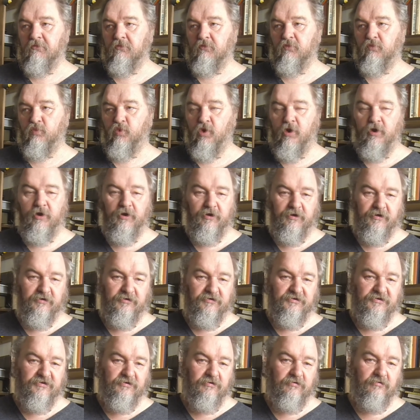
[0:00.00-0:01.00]

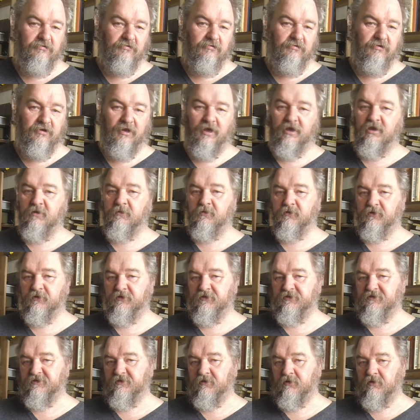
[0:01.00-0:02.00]
workers,
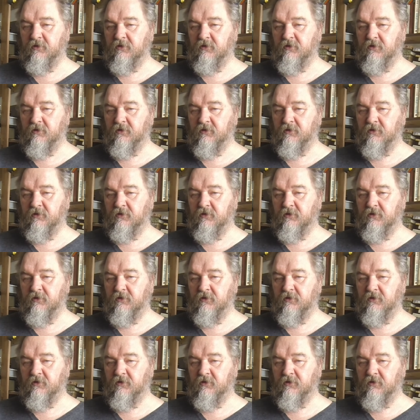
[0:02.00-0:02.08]
labourers,